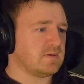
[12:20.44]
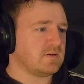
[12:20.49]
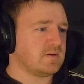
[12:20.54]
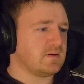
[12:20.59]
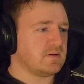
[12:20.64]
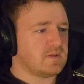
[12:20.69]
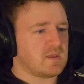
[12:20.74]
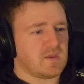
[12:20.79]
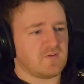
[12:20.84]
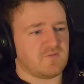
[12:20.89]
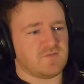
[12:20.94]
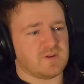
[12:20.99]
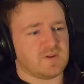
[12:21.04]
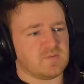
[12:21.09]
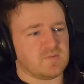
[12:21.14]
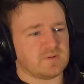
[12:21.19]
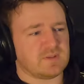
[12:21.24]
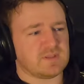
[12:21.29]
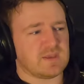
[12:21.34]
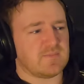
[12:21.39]
I fear
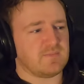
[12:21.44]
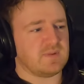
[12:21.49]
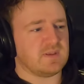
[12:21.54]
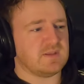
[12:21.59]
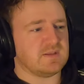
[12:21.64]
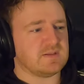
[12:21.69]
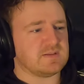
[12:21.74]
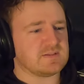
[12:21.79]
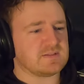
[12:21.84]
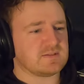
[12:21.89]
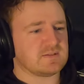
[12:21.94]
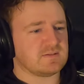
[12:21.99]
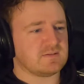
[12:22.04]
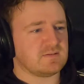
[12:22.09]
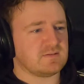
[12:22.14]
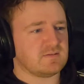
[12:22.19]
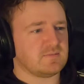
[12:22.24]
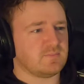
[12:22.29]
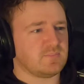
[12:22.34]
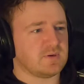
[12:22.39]
what that means,
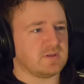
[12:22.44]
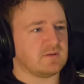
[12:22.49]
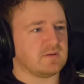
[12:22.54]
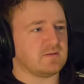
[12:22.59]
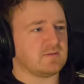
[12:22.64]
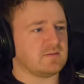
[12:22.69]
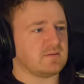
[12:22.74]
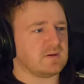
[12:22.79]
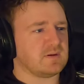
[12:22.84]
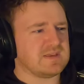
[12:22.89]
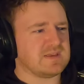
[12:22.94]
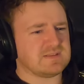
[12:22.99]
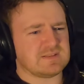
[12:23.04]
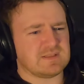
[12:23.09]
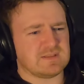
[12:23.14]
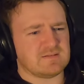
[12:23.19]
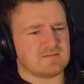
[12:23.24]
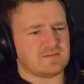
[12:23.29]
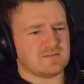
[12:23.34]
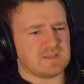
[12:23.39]
but I think
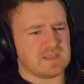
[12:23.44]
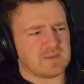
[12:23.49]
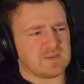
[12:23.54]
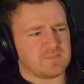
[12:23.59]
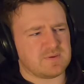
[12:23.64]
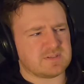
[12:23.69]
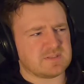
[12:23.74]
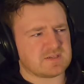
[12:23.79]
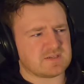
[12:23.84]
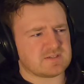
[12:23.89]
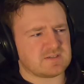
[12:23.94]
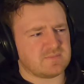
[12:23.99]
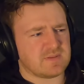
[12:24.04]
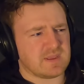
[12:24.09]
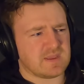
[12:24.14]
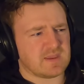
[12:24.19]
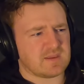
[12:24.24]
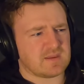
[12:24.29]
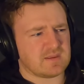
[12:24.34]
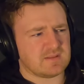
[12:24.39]
they get possession
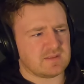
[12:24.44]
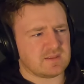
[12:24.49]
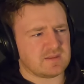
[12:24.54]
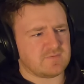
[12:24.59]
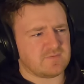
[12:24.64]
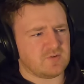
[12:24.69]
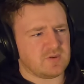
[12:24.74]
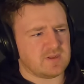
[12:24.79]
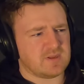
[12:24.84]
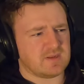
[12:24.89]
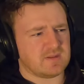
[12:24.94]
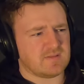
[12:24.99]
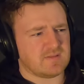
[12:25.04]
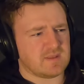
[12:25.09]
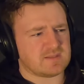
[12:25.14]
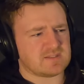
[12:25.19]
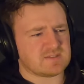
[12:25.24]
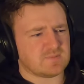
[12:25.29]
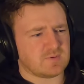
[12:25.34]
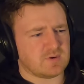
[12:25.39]
back. I think if you hit it in
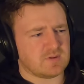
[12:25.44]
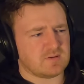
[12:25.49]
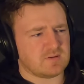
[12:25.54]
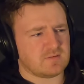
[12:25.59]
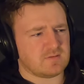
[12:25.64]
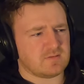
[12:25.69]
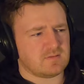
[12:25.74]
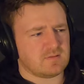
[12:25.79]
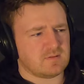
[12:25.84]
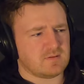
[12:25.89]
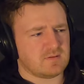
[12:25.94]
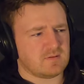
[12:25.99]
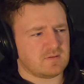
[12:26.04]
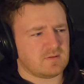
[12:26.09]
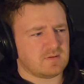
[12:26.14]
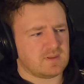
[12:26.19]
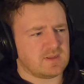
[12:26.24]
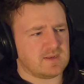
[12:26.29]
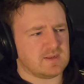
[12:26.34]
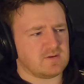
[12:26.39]
that spot,
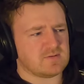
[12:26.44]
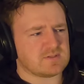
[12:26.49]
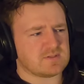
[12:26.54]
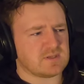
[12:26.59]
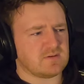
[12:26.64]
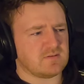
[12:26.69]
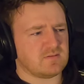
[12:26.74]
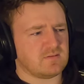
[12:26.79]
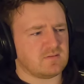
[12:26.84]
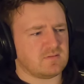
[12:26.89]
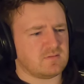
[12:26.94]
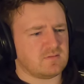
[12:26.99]
then it goes out.